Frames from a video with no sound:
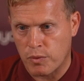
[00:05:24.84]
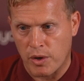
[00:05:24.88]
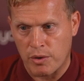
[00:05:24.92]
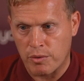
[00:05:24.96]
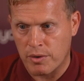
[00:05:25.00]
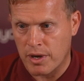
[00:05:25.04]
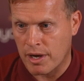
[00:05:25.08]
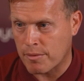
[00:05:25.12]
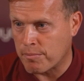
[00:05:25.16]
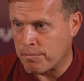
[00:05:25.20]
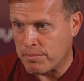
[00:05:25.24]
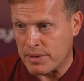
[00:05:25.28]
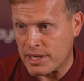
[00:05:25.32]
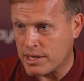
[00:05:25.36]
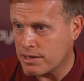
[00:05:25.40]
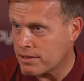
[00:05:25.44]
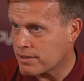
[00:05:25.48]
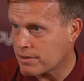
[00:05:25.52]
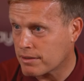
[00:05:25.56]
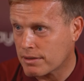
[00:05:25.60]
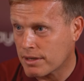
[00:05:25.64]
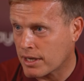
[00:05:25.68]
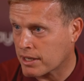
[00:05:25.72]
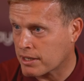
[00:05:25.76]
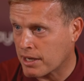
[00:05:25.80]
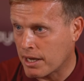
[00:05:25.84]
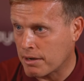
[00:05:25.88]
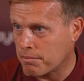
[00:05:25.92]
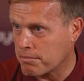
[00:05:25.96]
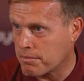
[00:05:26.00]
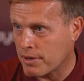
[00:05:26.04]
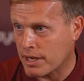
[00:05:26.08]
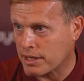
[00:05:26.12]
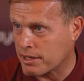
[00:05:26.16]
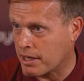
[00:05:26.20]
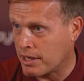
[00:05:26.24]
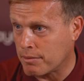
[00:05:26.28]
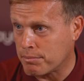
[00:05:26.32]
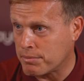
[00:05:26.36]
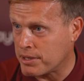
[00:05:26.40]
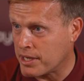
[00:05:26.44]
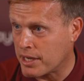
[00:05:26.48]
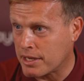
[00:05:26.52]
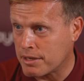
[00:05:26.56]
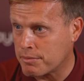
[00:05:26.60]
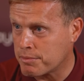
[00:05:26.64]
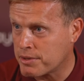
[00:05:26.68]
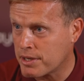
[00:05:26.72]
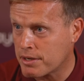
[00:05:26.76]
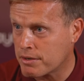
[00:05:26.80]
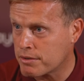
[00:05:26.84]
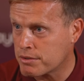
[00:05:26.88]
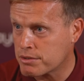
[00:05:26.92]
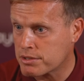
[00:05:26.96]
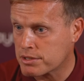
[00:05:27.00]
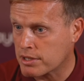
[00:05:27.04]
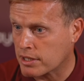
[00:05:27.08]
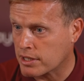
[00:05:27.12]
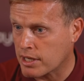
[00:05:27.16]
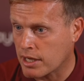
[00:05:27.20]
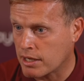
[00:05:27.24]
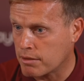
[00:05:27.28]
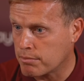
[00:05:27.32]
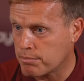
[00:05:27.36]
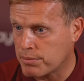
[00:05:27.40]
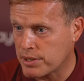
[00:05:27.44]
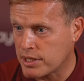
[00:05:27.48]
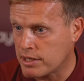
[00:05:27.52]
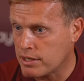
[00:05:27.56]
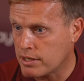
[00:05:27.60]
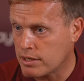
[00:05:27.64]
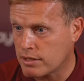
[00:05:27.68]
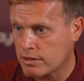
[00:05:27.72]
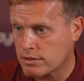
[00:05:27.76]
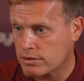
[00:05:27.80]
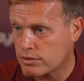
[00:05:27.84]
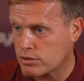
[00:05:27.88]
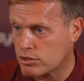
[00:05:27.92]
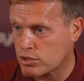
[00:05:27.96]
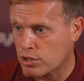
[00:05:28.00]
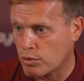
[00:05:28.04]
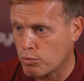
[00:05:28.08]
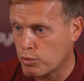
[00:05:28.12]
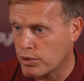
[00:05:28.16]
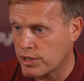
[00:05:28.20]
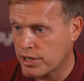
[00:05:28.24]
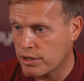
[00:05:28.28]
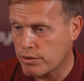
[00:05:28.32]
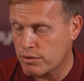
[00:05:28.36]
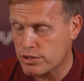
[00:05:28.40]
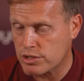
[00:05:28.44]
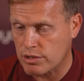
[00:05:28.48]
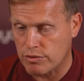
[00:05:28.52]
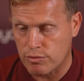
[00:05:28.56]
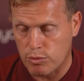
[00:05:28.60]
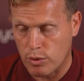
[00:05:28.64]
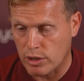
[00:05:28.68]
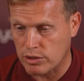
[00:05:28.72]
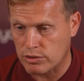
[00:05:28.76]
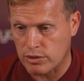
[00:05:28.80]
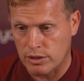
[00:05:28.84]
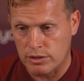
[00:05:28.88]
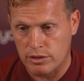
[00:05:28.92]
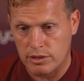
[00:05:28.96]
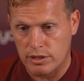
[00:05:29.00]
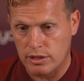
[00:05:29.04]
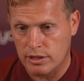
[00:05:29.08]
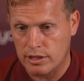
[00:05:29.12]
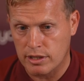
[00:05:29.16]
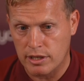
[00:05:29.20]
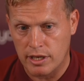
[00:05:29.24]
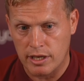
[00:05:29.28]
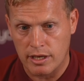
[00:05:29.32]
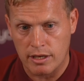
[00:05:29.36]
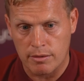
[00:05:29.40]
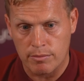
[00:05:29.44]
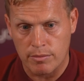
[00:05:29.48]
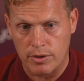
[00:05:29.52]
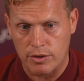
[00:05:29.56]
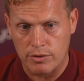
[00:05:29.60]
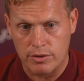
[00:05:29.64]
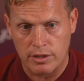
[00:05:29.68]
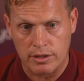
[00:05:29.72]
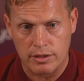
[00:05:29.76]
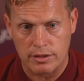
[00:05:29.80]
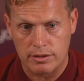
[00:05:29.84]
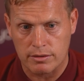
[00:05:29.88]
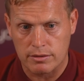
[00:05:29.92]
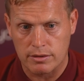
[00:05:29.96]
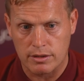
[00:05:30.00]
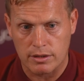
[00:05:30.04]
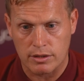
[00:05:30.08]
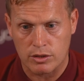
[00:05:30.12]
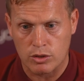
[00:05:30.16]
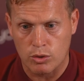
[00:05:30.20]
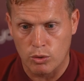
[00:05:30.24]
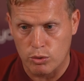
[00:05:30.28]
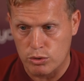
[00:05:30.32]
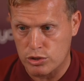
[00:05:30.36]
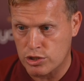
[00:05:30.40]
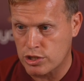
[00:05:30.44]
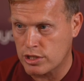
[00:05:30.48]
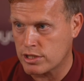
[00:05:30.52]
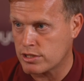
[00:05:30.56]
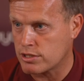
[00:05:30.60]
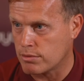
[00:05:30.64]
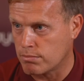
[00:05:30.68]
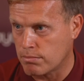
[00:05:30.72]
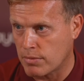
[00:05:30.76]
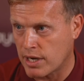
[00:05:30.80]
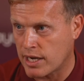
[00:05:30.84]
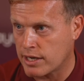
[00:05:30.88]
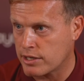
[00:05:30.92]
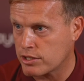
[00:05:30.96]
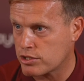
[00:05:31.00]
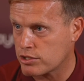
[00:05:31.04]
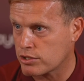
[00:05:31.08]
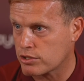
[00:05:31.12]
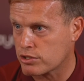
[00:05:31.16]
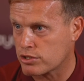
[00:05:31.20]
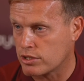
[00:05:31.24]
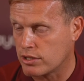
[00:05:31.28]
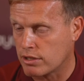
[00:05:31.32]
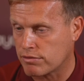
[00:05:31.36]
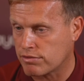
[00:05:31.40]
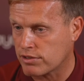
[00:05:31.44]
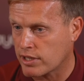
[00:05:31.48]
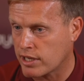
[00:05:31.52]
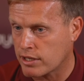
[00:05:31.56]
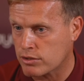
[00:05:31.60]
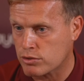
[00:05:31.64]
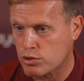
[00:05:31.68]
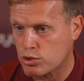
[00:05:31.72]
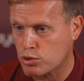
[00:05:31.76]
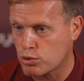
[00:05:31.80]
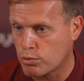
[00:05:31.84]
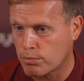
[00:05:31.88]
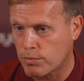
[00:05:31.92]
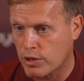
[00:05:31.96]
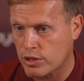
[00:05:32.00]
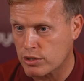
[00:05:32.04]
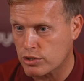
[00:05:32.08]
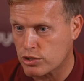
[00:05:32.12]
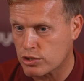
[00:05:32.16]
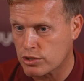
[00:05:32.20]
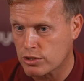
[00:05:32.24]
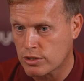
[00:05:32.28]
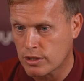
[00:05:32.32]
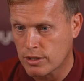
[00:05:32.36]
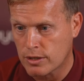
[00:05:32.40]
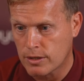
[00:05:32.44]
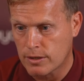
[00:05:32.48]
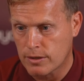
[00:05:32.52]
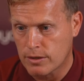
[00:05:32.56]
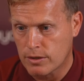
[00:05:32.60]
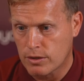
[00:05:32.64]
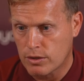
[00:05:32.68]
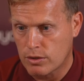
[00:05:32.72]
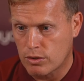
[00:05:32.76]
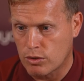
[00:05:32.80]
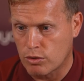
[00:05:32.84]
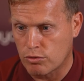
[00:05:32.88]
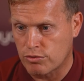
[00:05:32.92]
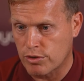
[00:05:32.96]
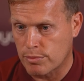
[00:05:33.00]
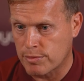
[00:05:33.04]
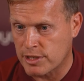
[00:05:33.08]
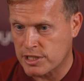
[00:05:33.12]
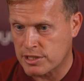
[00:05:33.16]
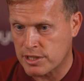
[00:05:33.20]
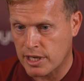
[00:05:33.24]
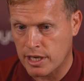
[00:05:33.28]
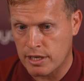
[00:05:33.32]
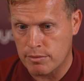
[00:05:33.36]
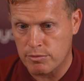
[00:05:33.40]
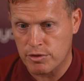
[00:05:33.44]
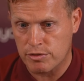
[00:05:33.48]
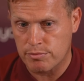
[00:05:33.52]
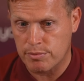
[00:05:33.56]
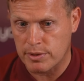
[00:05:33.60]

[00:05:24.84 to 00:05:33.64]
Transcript: Well, I'm me. I can't be anybody else. I can't be someone else. I've worked under a great amount of coaches and managers, and I've learned so much over my time.